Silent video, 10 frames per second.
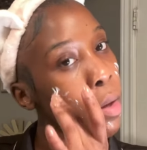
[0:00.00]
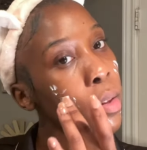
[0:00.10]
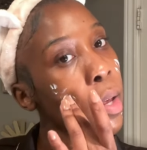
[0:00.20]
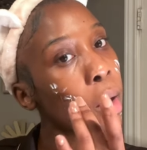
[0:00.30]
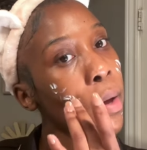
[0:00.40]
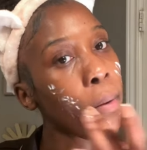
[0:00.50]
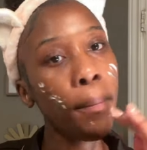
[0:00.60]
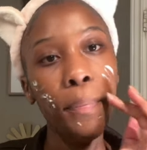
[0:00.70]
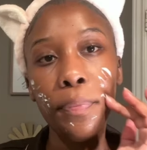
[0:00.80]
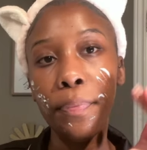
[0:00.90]
That,
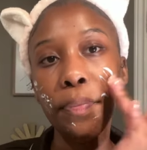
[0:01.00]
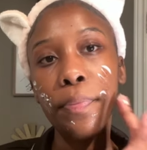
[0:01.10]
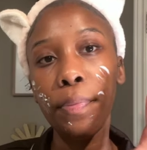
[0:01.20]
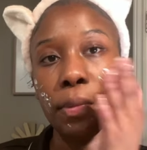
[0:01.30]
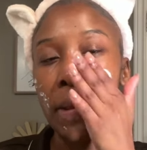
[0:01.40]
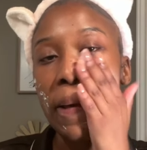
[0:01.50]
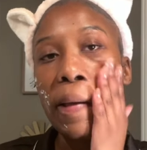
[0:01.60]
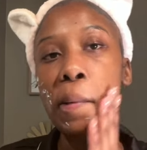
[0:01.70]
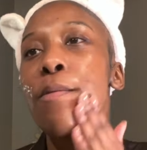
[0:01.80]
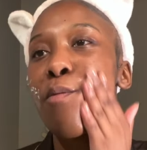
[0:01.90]

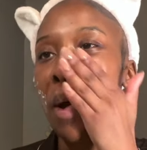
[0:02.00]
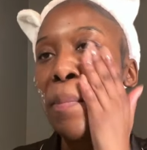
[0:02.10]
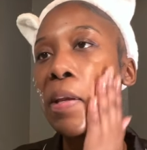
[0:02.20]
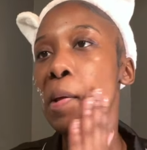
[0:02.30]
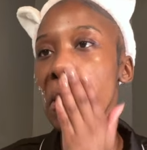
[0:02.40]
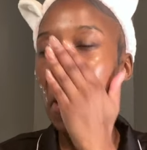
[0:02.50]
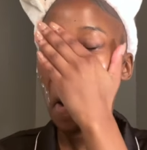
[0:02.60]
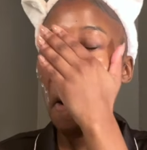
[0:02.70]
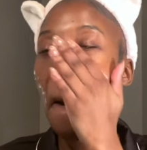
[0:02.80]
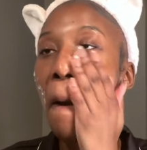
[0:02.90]
that, rub it in.
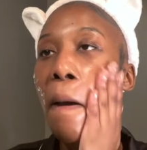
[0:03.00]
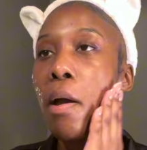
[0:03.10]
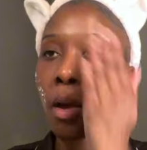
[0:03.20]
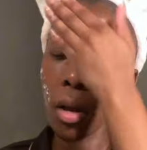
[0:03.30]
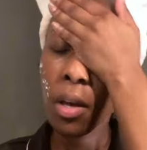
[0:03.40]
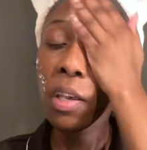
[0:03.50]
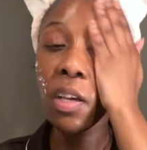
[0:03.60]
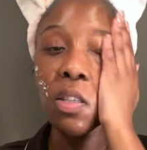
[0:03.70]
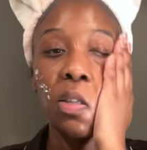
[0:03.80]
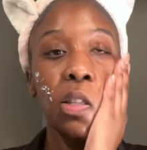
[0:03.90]

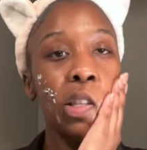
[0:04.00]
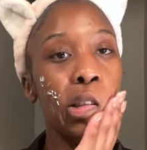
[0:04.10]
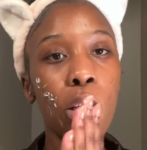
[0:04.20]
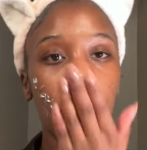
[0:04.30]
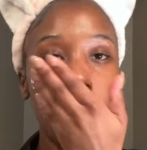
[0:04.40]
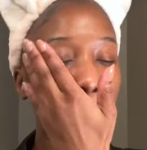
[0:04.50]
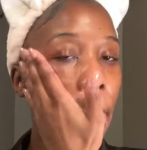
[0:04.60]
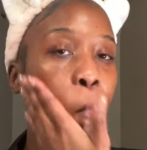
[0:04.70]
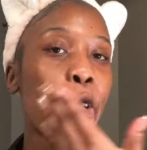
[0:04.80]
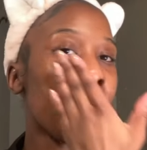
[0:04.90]
Yeah, so this is just like a
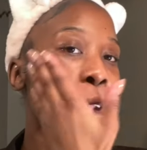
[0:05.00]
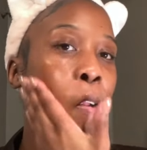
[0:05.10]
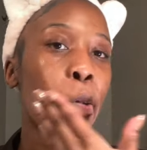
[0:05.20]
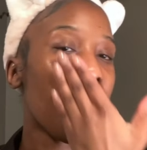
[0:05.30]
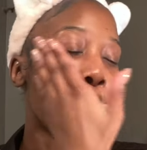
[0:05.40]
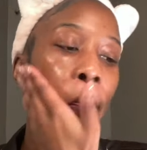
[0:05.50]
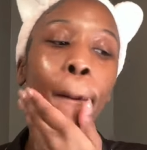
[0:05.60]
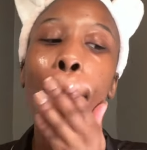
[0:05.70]
moisturizer